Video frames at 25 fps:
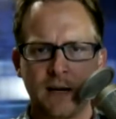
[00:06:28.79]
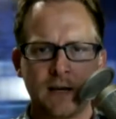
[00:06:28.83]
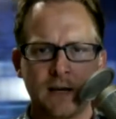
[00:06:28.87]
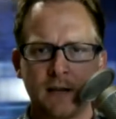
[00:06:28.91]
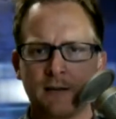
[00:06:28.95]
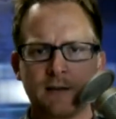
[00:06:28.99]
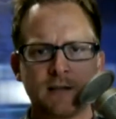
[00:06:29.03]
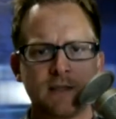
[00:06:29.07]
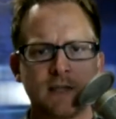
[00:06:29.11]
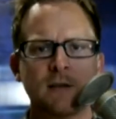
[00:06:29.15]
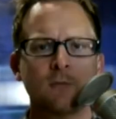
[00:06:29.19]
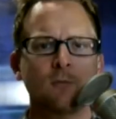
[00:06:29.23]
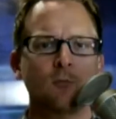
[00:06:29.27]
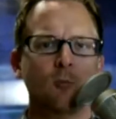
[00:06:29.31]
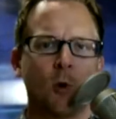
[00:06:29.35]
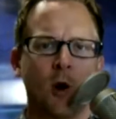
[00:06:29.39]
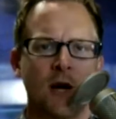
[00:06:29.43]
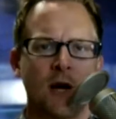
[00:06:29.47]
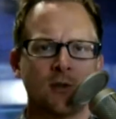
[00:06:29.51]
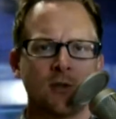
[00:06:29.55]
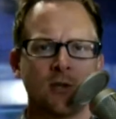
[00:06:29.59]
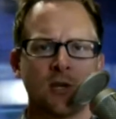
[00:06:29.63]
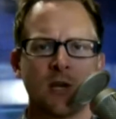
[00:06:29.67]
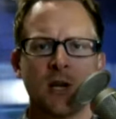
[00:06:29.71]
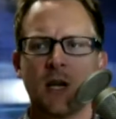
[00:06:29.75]
I didn't sit and
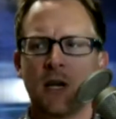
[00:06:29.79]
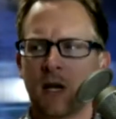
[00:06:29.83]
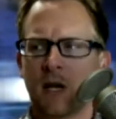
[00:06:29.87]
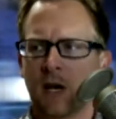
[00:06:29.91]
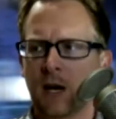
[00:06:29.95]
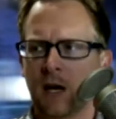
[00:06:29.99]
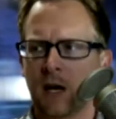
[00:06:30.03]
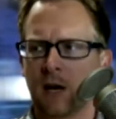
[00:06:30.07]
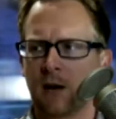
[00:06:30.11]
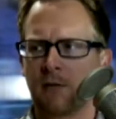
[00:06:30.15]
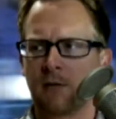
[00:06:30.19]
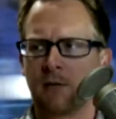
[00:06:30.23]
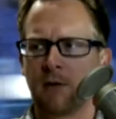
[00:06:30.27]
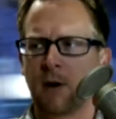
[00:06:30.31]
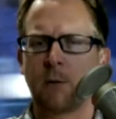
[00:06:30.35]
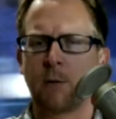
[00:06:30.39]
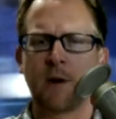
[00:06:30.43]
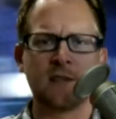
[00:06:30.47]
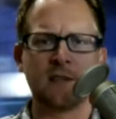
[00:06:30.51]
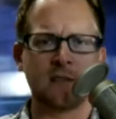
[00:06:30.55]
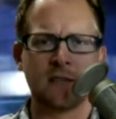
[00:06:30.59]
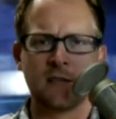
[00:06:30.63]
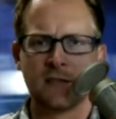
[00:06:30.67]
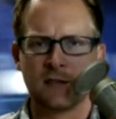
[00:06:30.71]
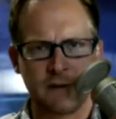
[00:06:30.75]
watch uh,
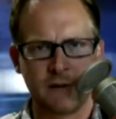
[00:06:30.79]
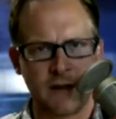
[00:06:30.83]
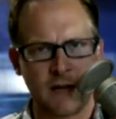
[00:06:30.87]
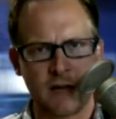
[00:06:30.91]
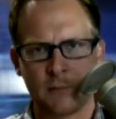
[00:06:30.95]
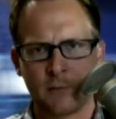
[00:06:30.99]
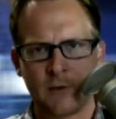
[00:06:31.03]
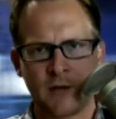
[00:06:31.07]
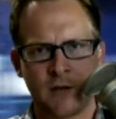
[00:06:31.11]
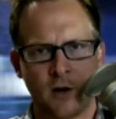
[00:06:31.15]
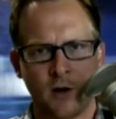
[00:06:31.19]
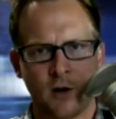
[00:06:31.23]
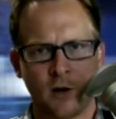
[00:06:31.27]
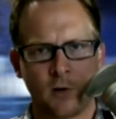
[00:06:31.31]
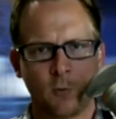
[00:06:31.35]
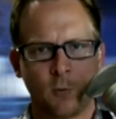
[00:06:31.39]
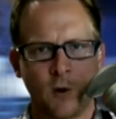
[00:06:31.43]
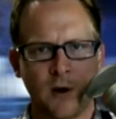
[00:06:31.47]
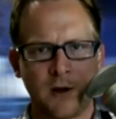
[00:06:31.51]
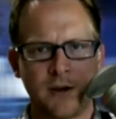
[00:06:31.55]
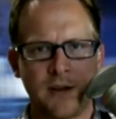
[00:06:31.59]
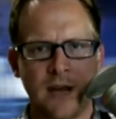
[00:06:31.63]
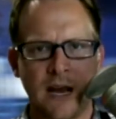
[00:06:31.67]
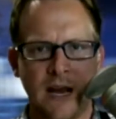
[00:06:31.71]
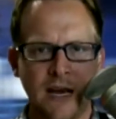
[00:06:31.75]
Arrested Development all in
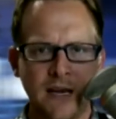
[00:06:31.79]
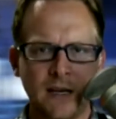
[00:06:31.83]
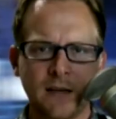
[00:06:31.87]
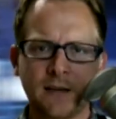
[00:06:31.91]
one day.